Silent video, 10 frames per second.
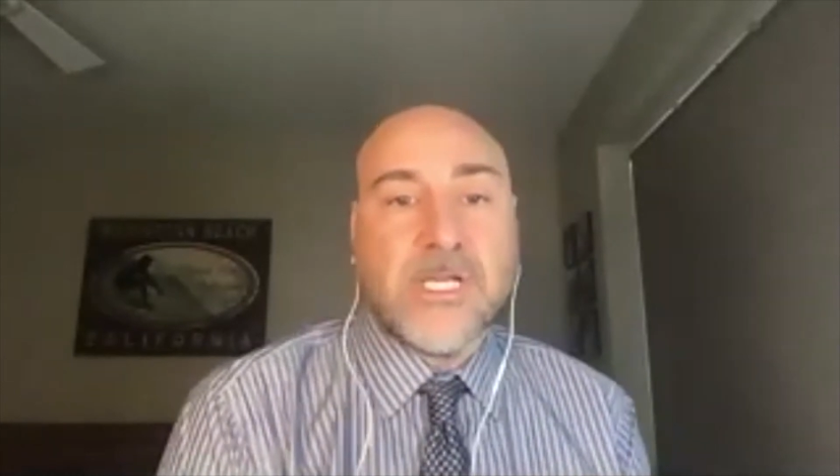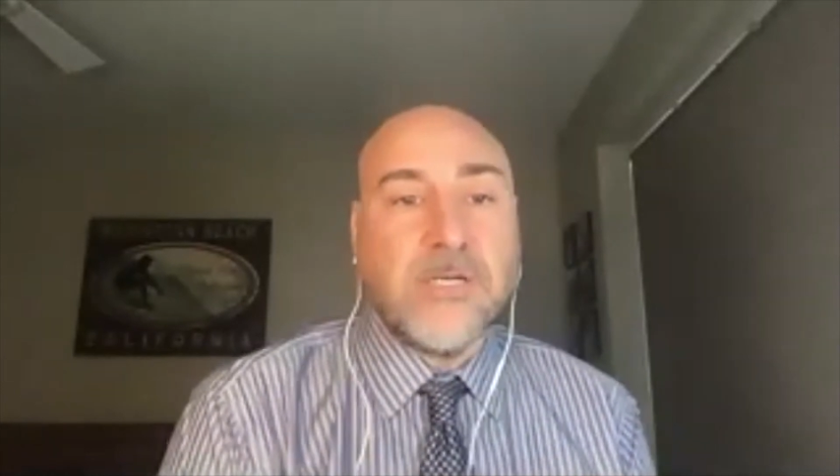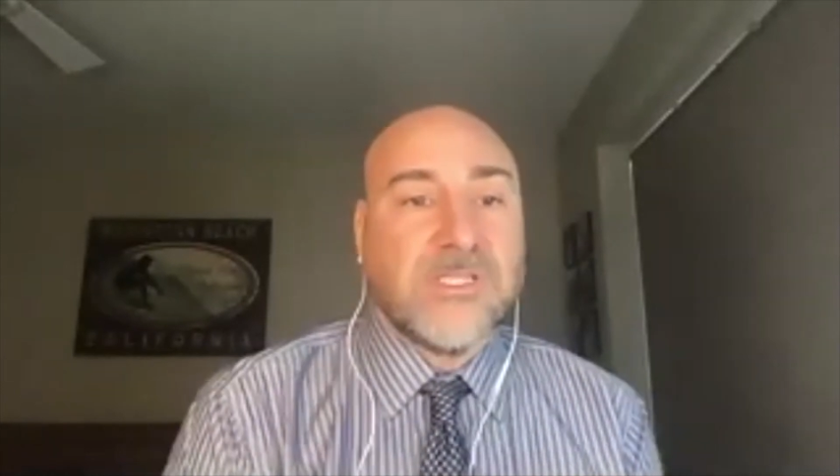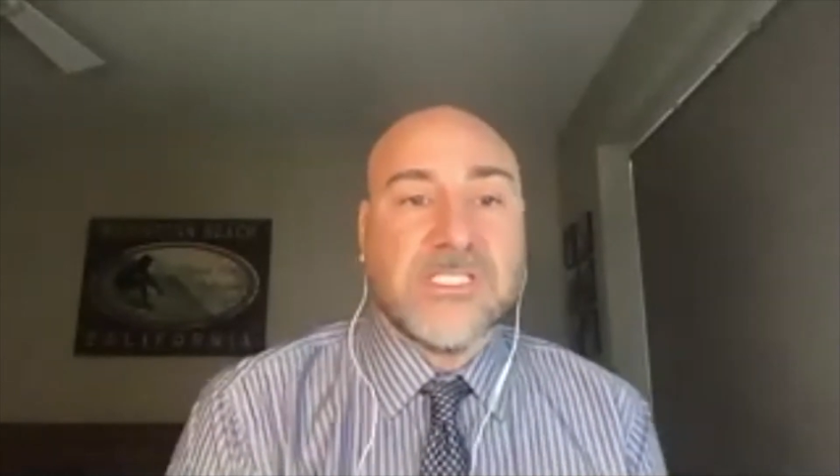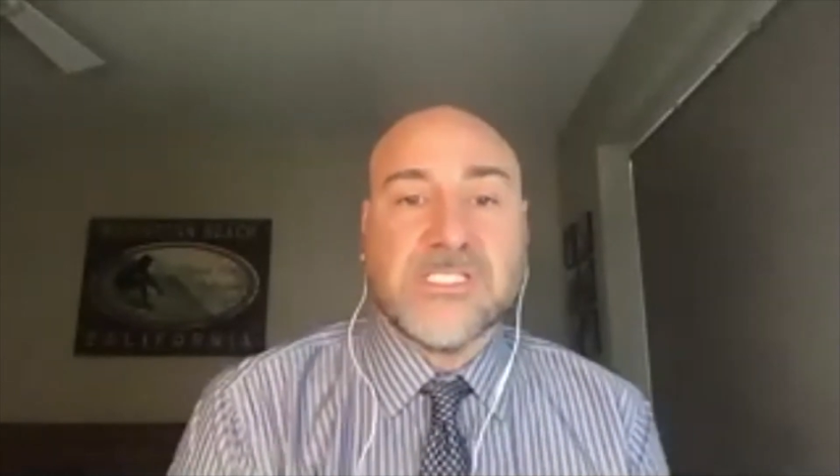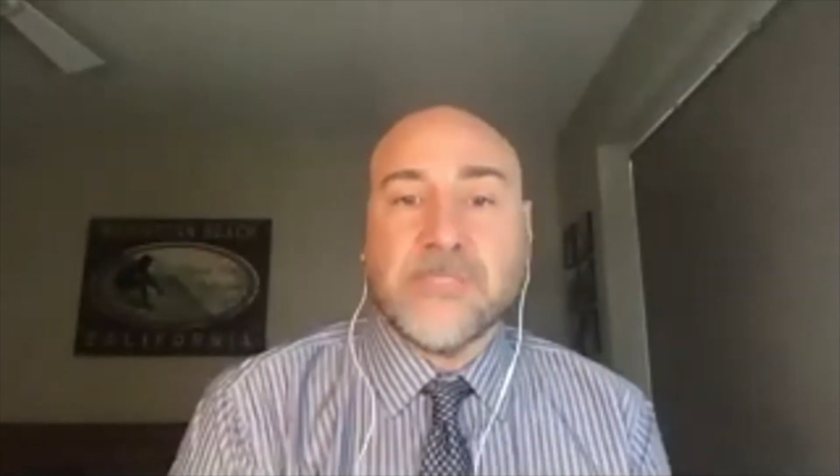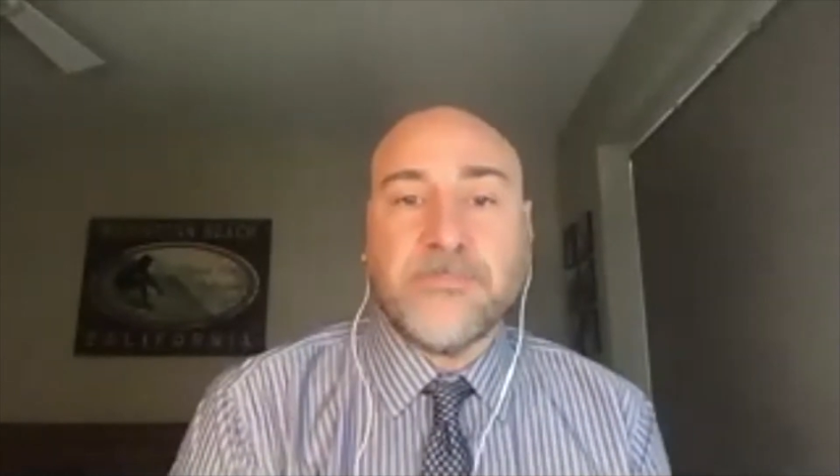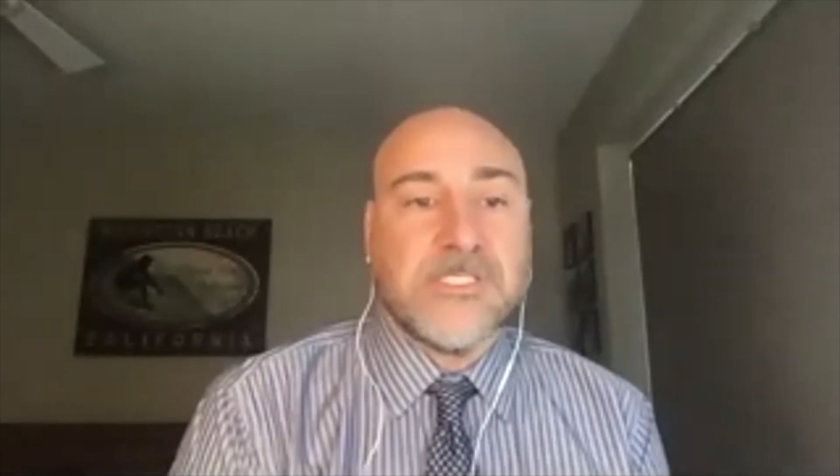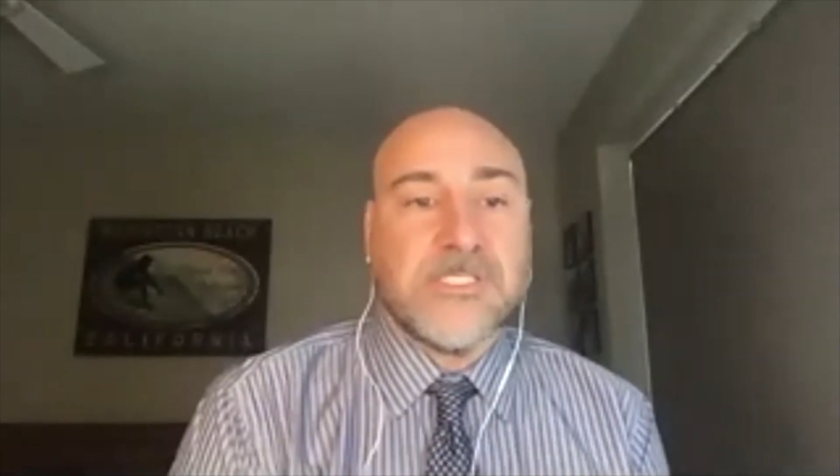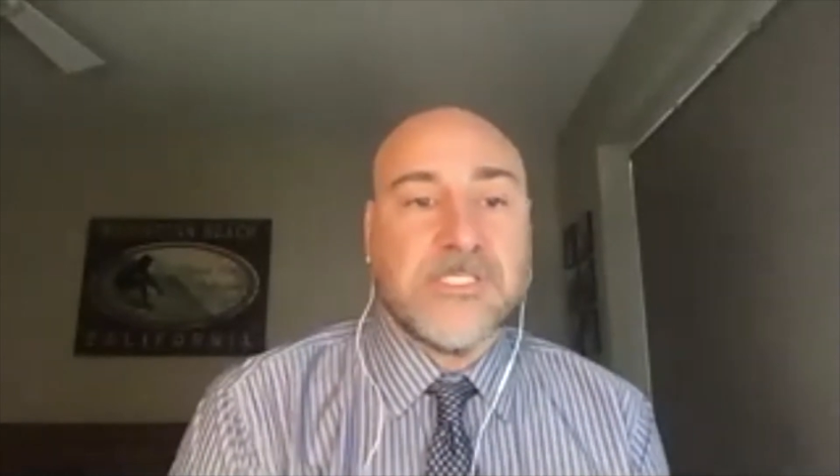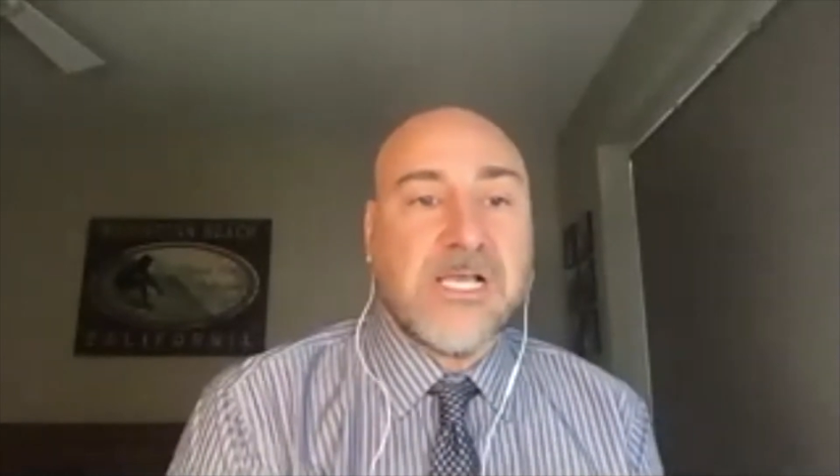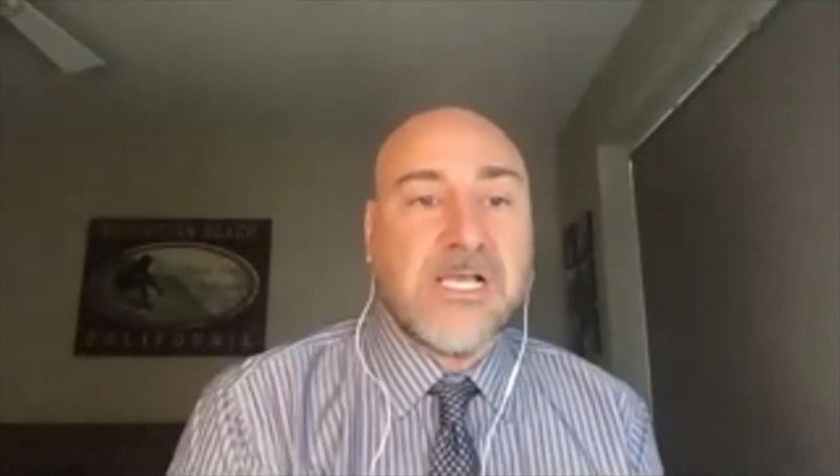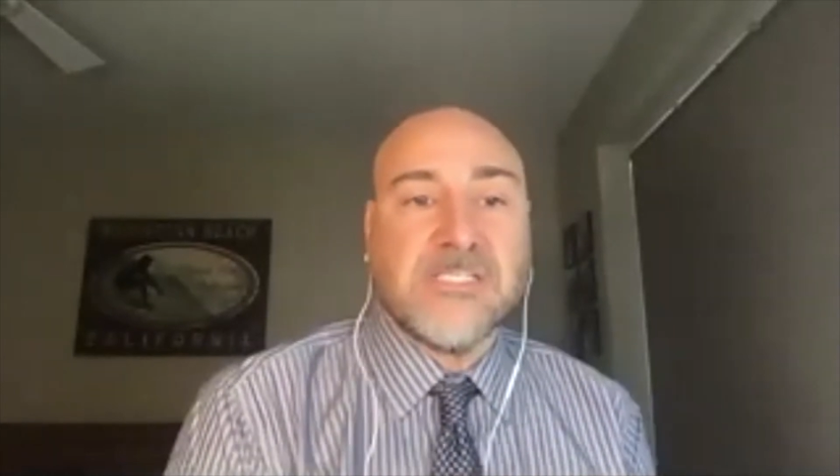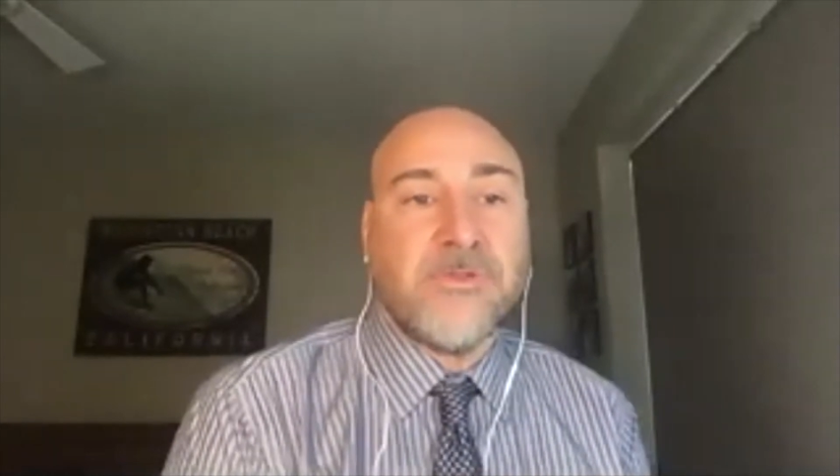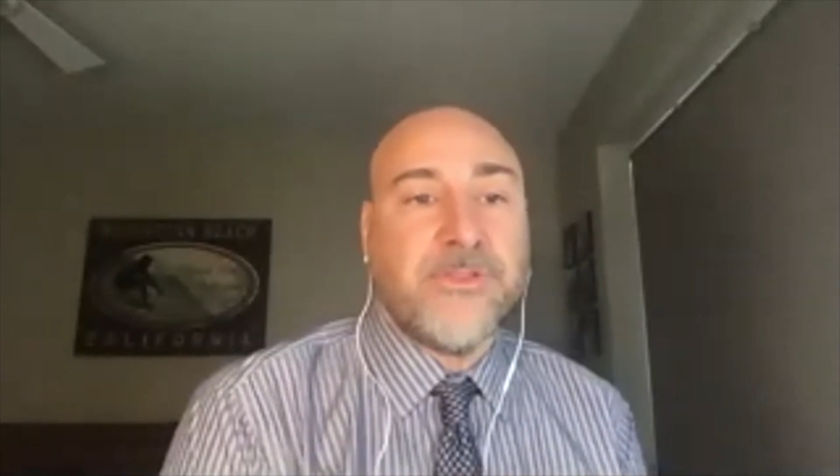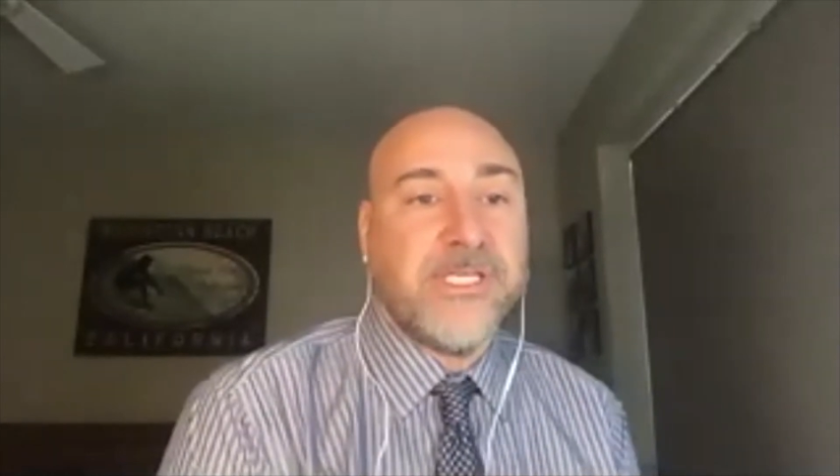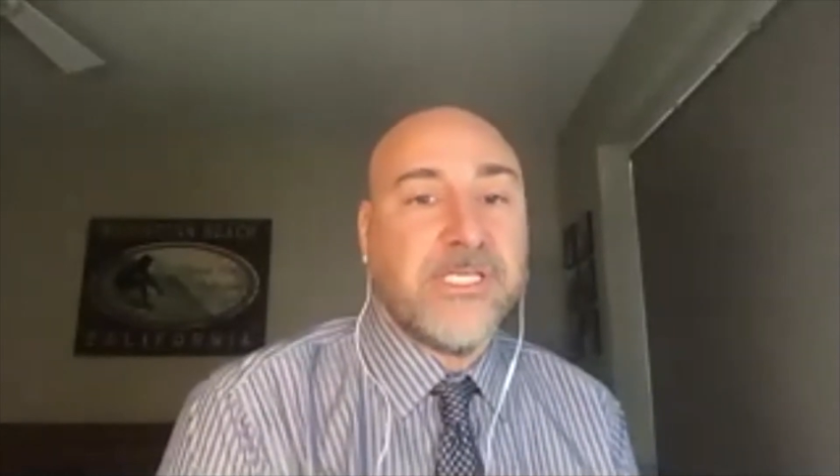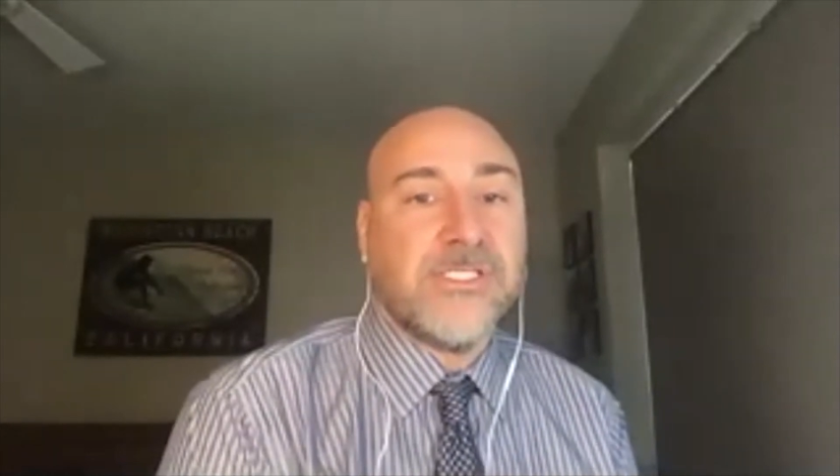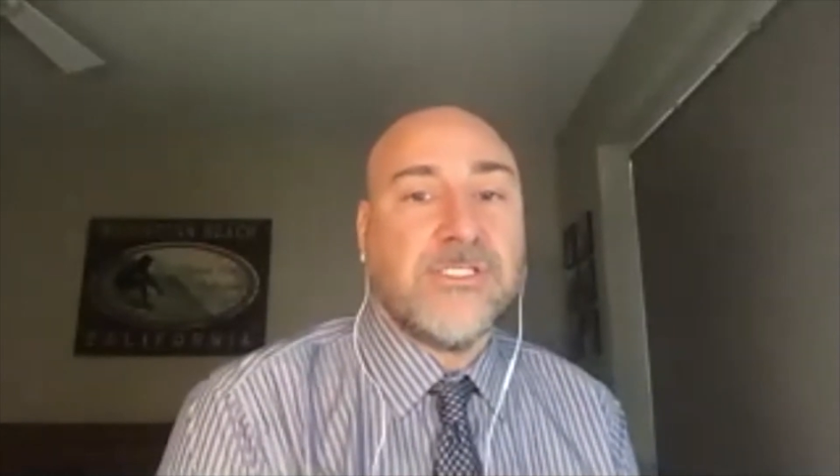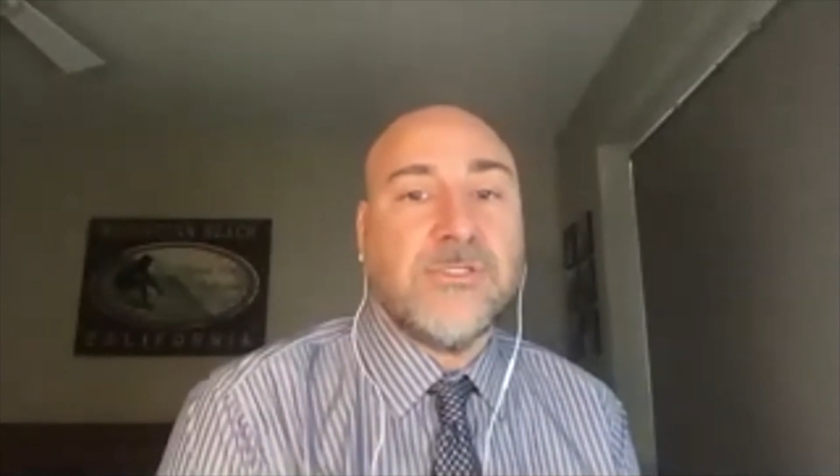you start with the simplest possible
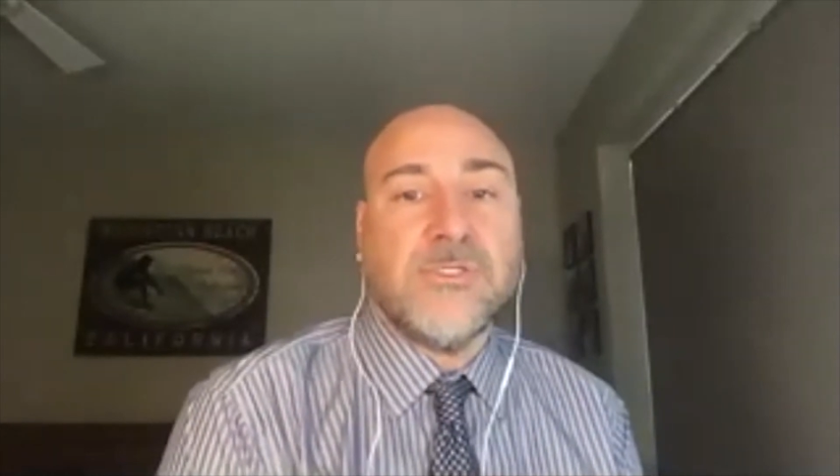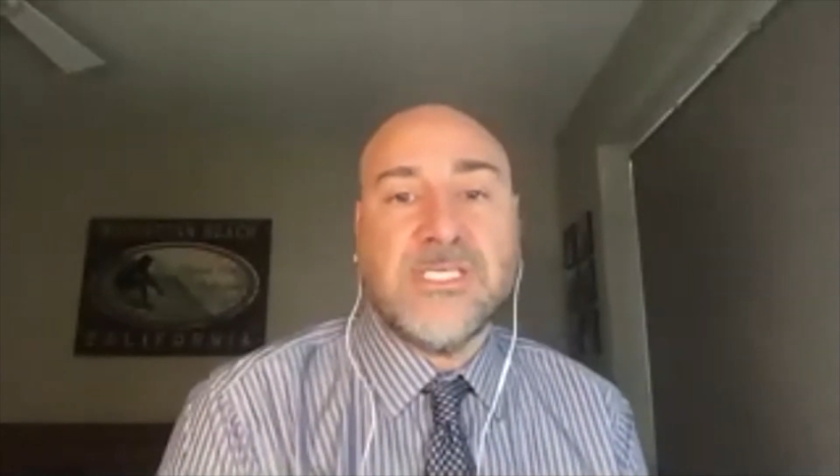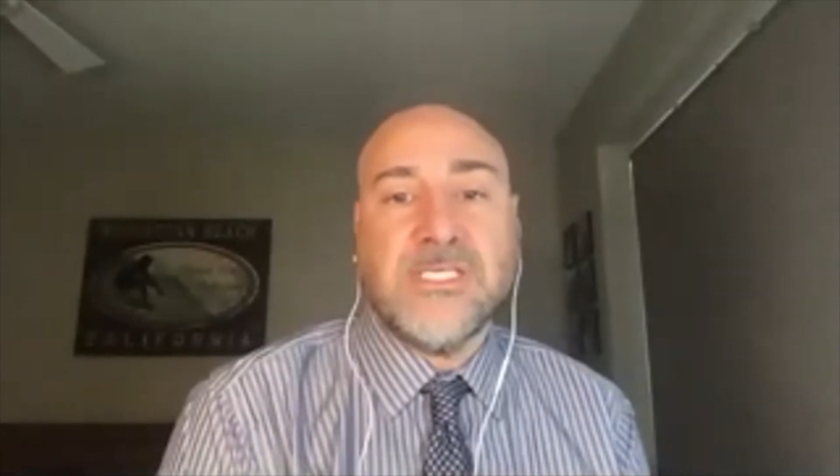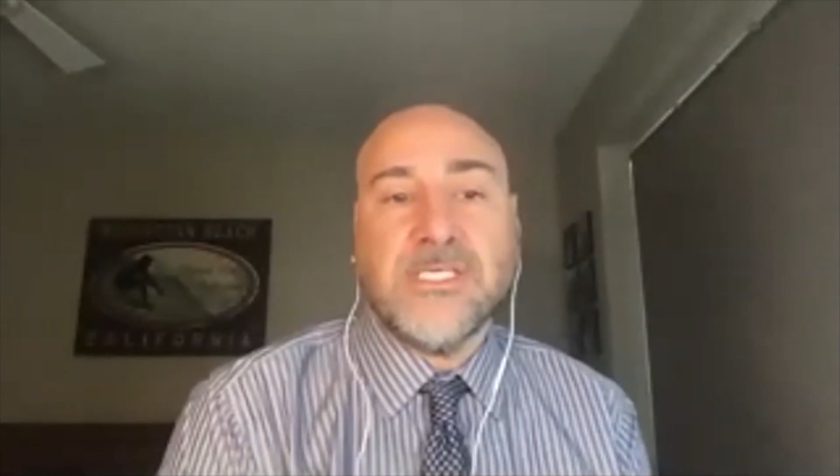things